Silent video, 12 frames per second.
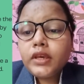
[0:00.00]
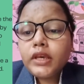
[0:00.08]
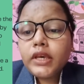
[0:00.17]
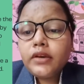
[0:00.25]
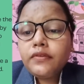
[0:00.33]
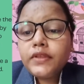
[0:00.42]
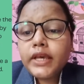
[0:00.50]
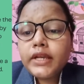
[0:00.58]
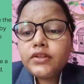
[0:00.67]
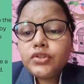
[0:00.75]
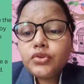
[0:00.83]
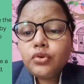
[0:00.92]
If
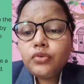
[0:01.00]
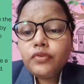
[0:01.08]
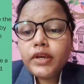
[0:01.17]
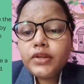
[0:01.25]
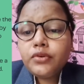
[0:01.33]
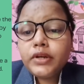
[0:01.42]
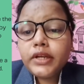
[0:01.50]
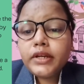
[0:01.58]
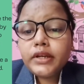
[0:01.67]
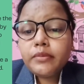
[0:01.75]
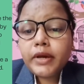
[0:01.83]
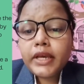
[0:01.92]
there's no way to
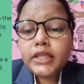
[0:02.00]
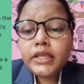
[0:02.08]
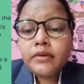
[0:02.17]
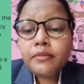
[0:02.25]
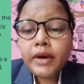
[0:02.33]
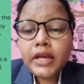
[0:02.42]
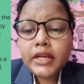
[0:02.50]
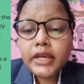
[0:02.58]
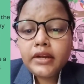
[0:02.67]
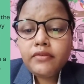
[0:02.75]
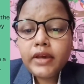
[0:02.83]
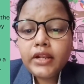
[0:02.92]
determine the
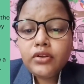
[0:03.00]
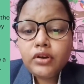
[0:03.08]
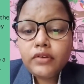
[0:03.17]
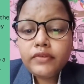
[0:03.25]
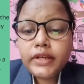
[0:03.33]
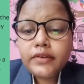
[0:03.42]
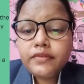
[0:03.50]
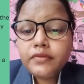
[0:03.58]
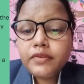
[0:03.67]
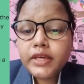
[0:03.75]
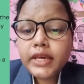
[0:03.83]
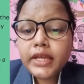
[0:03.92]
market value of debt,
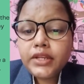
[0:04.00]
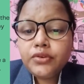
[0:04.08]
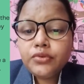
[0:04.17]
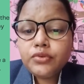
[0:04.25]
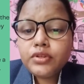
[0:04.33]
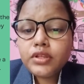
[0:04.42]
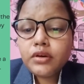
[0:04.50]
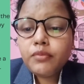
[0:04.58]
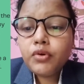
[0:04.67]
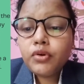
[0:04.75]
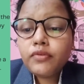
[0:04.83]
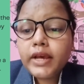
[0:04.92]
we can use the
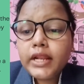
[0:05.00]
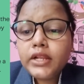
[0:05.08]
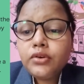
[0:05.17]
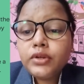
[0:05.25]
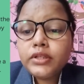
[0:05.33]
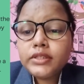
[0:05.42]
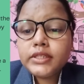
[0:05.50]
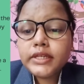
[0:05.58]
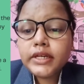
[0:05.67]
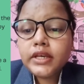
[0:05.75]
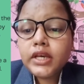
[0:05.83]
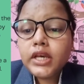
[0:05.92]
book value
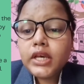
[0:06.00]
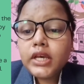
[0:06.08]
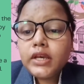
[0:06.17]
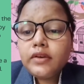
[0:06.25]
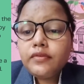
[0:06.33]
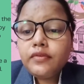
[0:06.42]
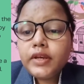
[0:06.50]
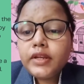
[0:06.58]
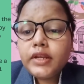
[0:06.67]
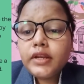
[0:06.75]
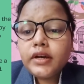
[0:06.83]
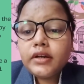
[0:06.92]
instead. We
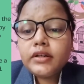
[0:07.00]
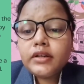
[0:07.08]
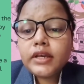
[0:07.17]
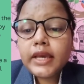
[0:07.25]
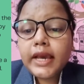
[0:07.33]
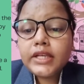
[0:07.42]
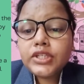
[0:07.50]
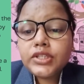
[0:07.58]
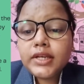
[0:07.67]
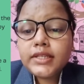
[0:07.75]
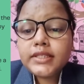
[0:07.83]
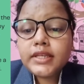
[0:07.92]
deduct cash
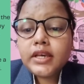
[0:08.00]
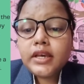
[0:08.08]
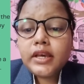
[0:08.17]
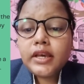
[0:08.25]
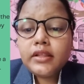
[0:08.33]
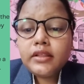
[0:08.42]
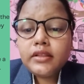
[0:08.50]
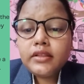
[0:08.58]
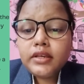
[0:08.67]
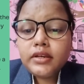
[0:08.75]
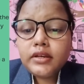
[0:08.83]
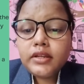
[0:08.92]
as in
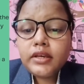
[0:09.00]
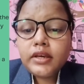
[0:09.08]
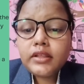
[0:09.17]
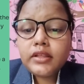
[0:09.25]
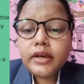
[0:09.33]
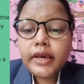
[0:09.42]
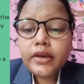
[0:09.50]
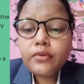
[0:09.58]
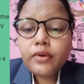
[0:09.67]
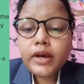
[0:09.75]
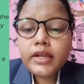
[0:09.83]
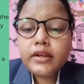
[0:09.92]
theory the
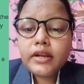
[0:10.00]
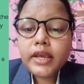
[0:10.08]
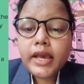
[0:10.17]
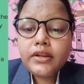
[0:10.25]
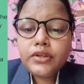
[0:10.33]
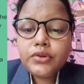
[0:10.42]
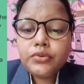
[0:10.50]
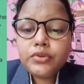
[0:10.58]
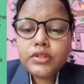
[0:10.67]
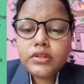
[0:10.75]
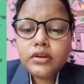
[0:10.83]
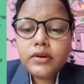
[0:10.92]
acquirer can
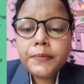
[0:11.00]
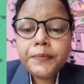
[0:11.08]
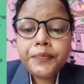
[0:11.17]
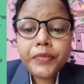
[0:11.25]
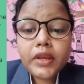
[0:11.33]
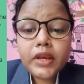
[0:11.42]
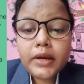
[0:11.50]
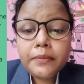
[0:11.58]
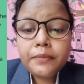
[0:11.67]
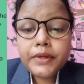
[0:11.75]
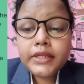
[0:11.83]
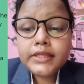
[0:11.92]
use the
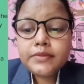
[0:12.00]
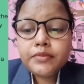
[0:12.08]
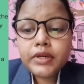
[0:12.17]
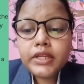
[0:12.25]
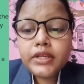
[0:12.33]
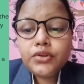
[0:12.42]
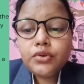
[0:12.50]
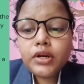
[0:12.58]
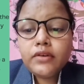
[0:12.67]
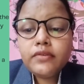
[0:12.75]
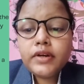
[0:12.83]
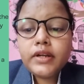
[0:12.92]
company's money to
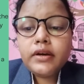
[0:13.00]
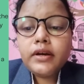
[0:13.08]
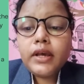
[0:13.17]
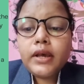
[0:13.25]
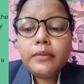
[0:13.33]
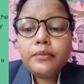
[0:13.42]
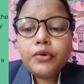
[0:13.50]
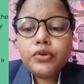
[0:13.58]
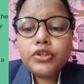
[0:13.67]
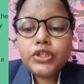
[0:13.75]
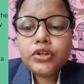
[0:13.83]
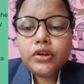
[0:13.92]
cover a
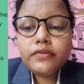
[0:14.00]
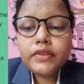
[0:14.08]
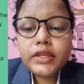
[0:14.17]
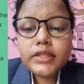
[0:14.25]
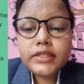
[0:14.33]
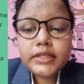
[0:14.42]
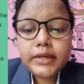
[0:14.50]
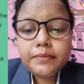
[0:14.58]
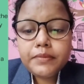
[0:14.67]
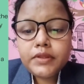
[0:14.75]
portion of this debt.